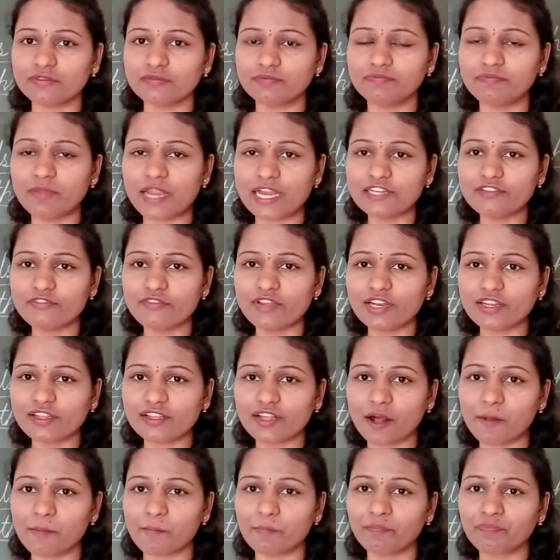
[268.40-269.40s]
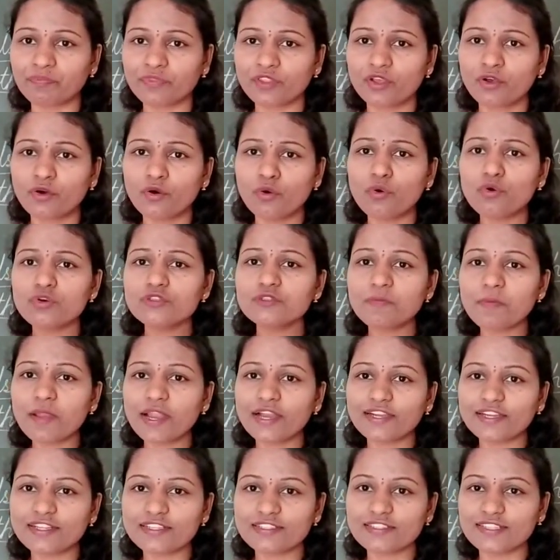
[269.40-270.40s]
blood will come. Whose
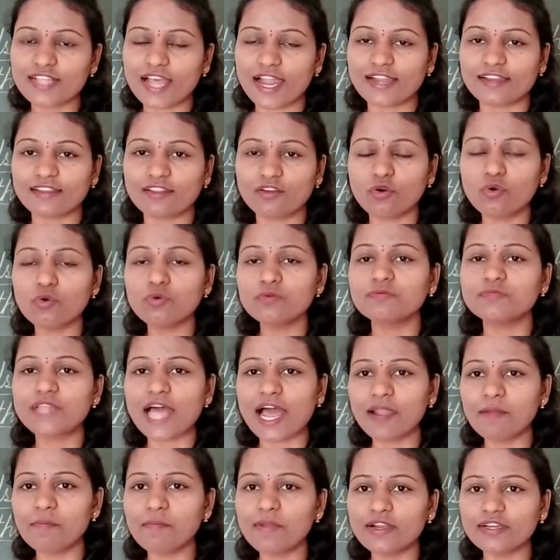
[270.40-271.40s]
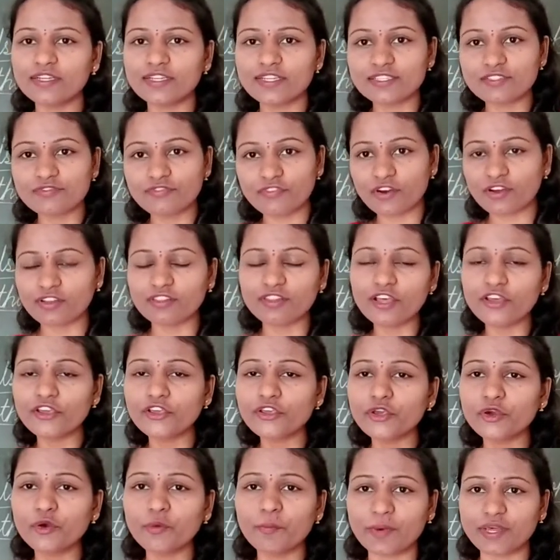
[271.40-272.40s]
blood is that? That blood is for the
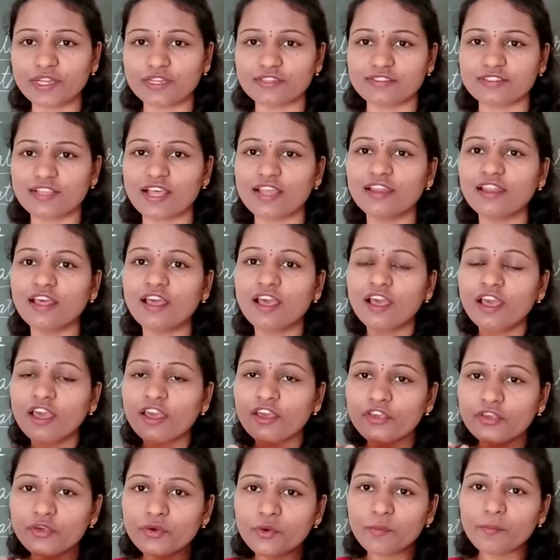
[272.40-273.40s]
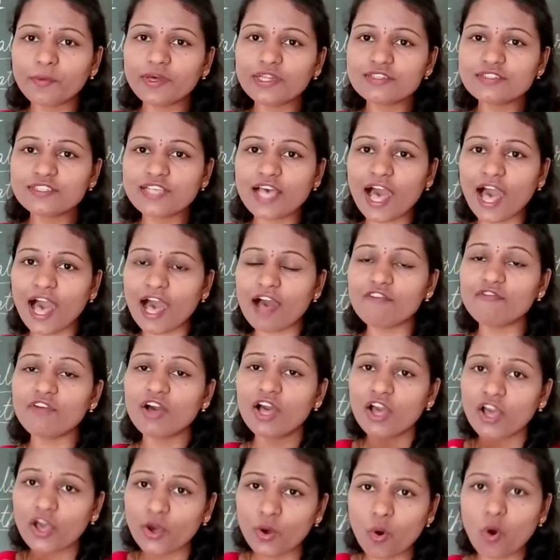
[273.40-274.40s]
humans, and humans
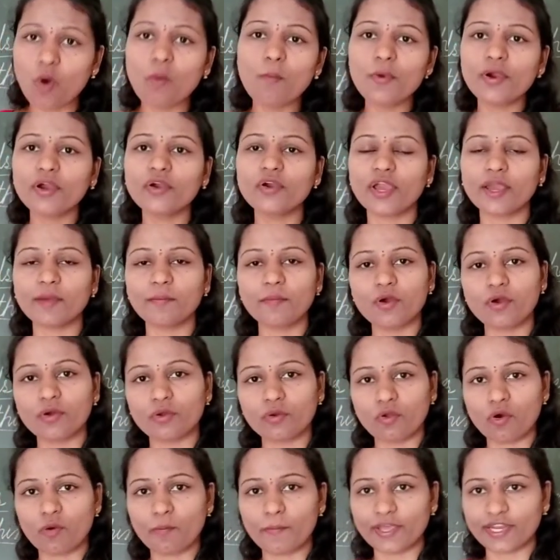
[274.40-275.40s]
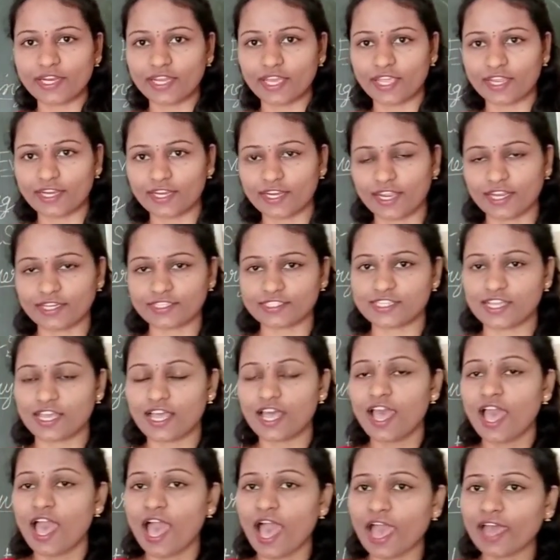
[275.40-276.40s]
have hemoglobin in it.
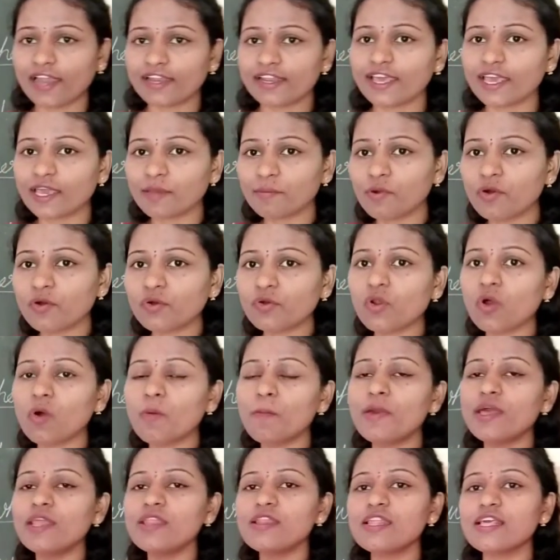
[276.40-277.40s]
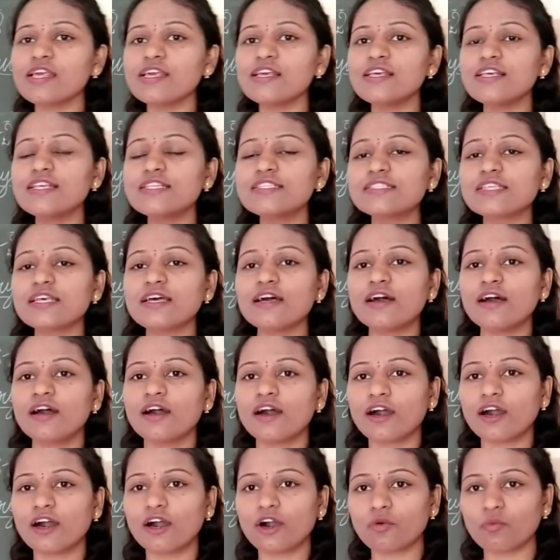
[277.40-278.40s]
And hemoglobin is
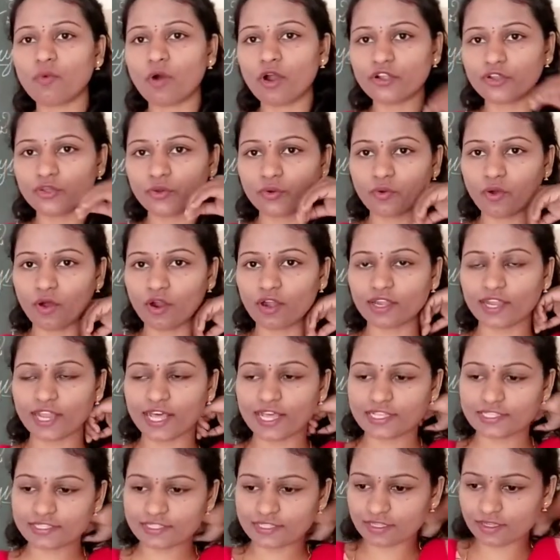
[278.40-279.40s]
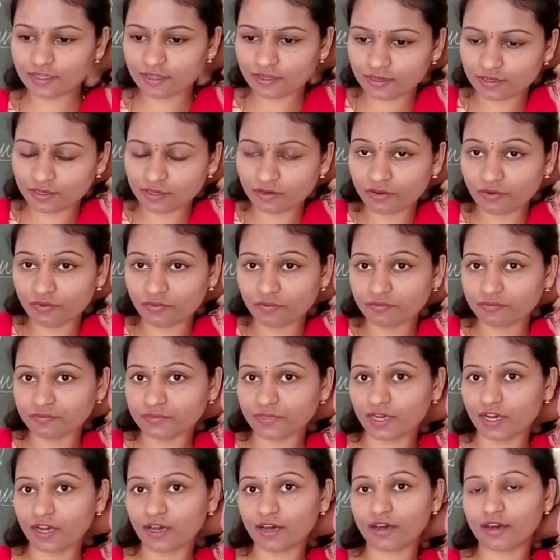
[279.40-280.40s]
what you call as
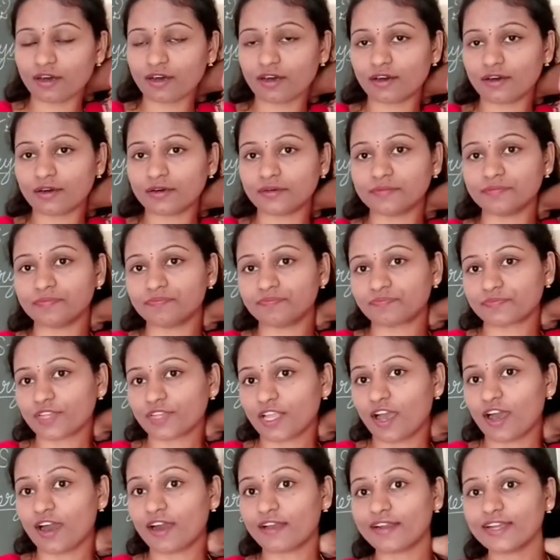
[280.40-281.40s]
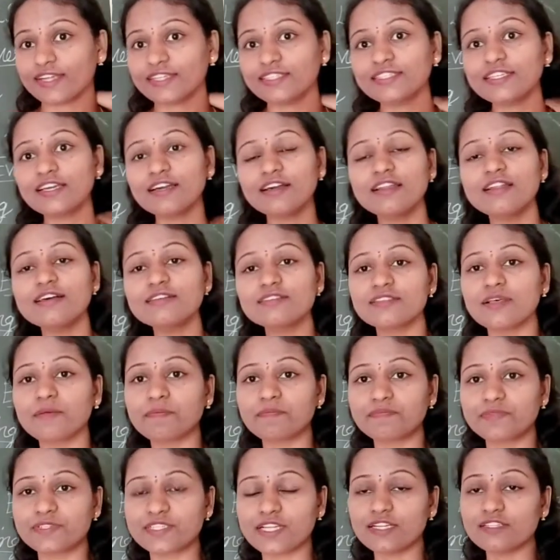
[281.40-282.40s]
a red color
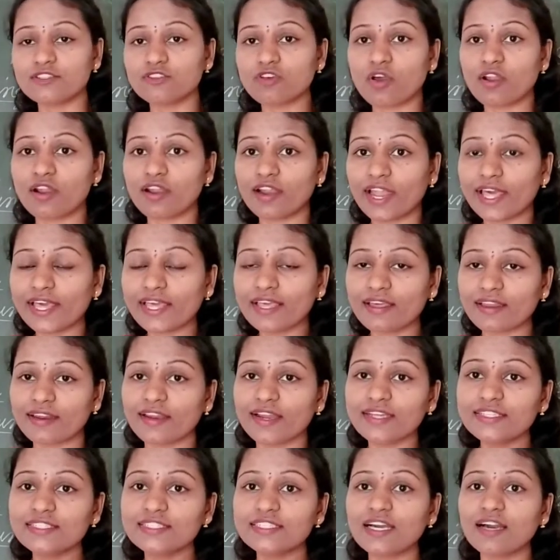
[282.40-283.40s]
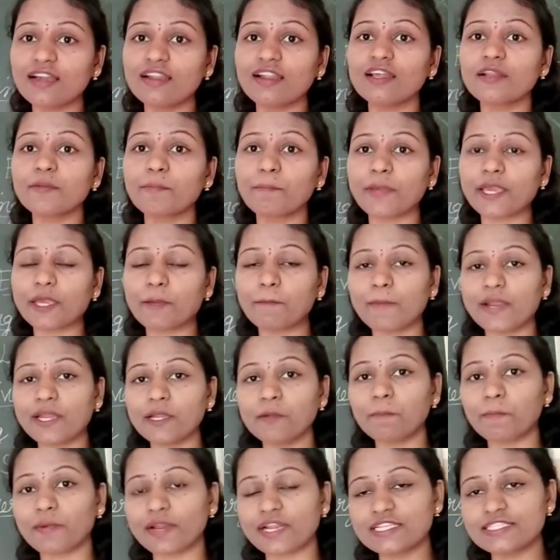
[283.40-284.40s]
substance or like red color
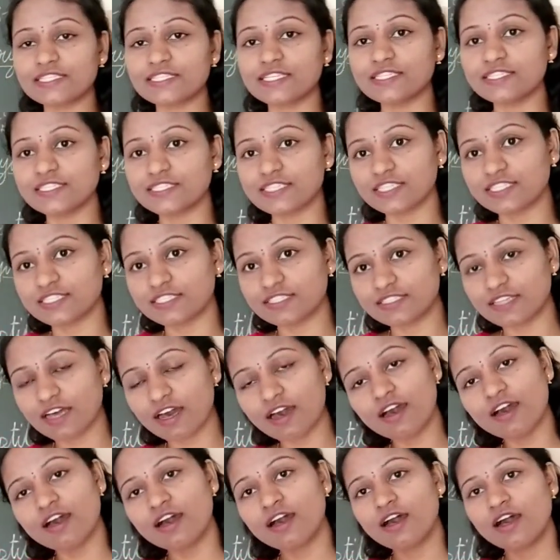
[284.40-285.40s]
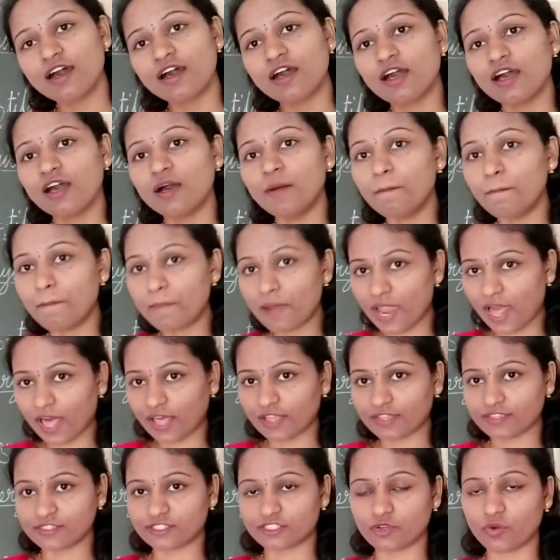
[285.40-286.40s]
pigment present in the
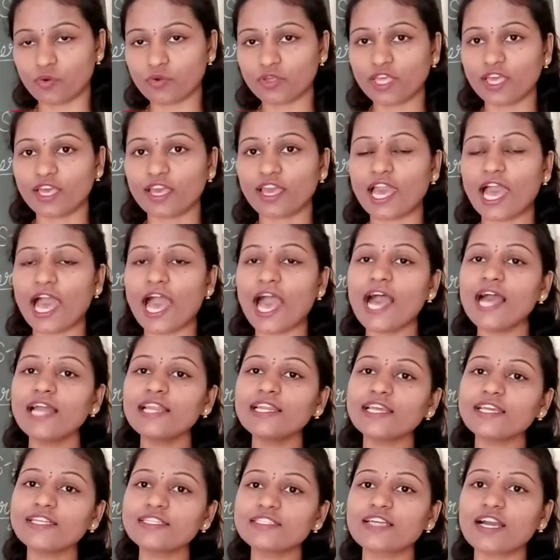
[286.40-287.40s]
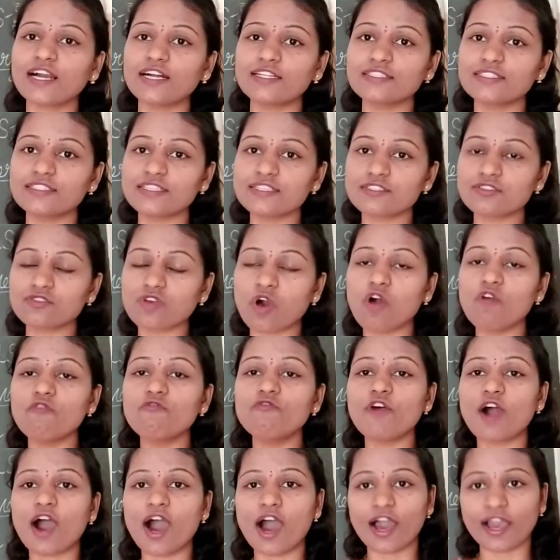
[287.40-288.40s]
blood. Okay, and it consists
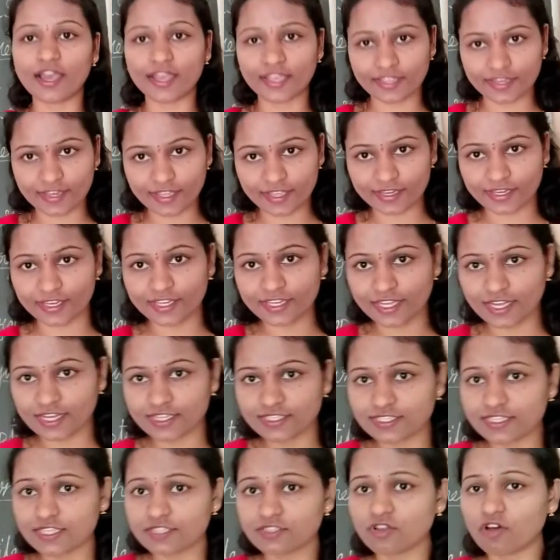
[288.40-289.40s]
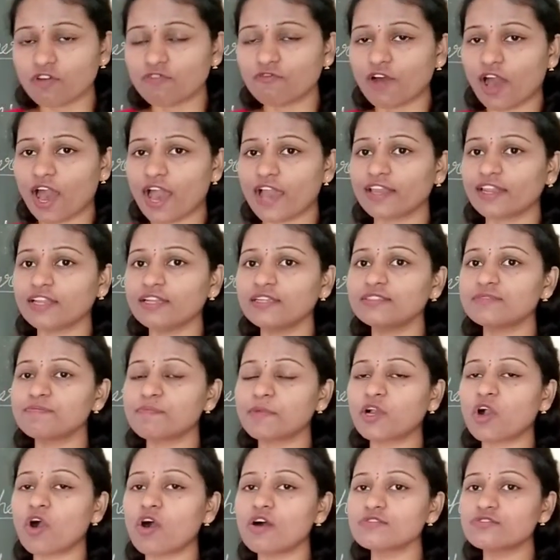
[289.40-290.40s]
of iron. It consists of iron.
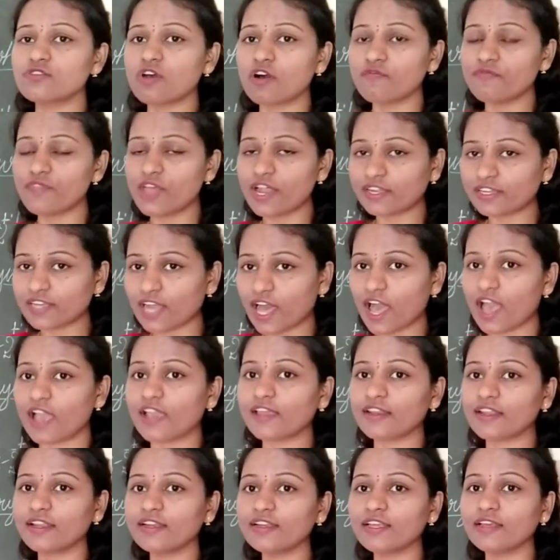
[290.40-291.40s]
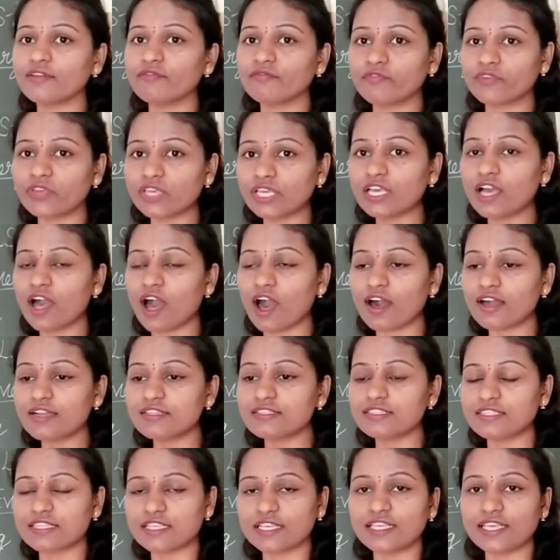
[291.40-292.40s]
Because of that iron, we
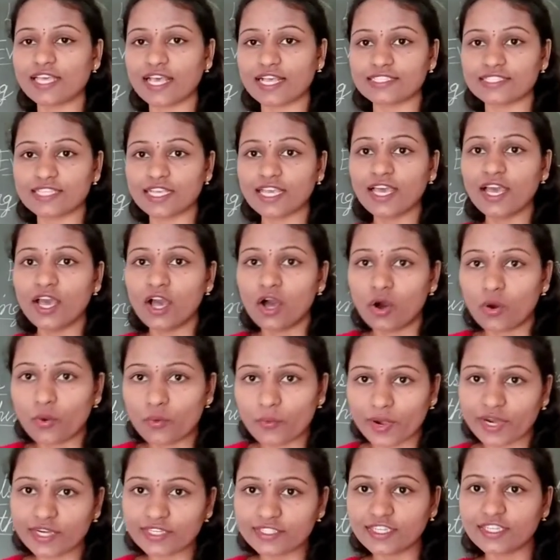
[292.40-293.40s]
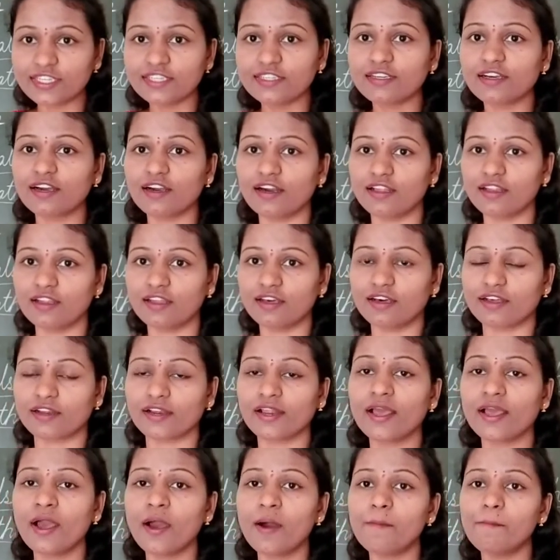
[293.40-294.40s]
are seeing as a red in color.
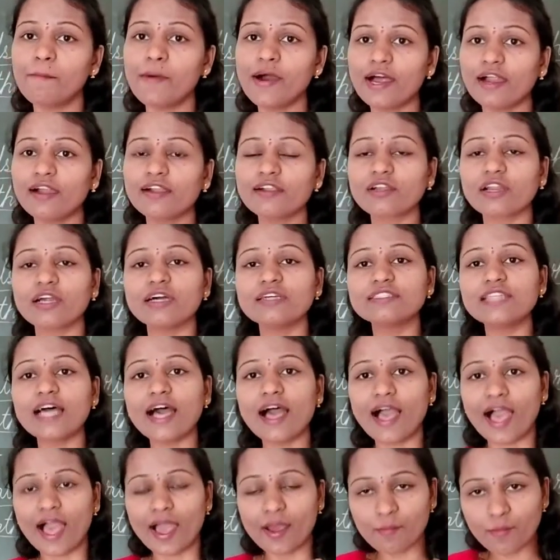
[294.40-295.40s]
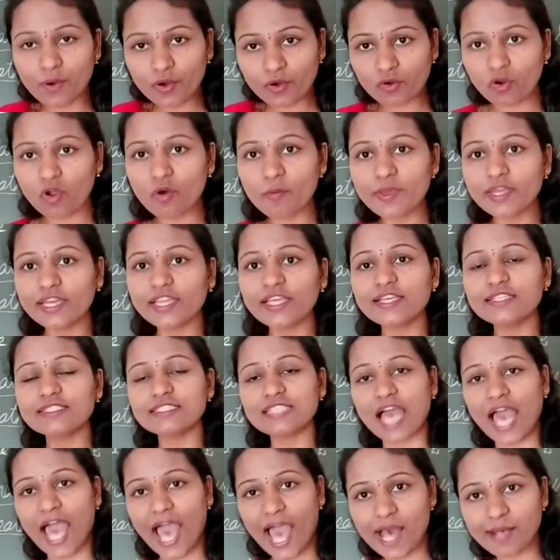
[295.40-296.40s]
But the hemoglobin
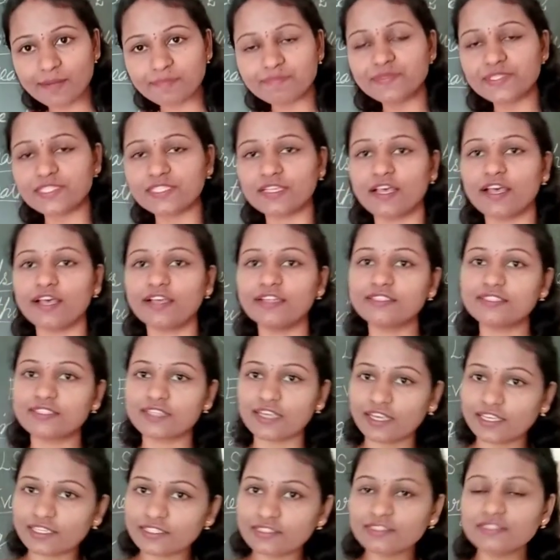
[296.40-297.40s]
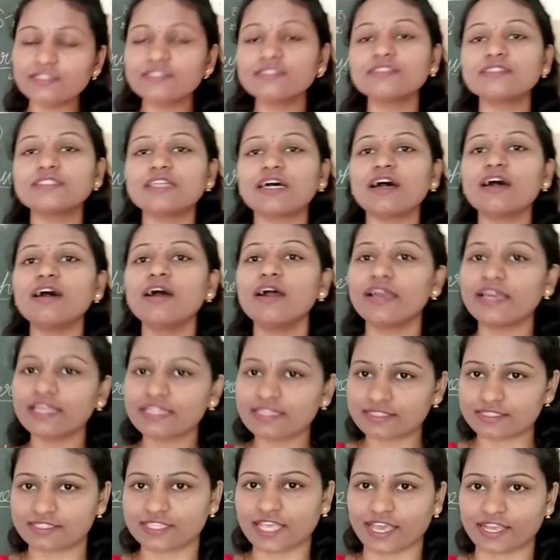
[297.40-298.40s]
is absent in the
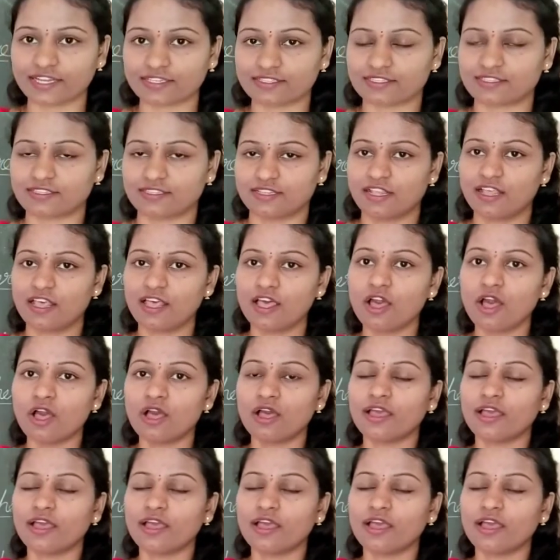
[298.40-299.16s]
insects.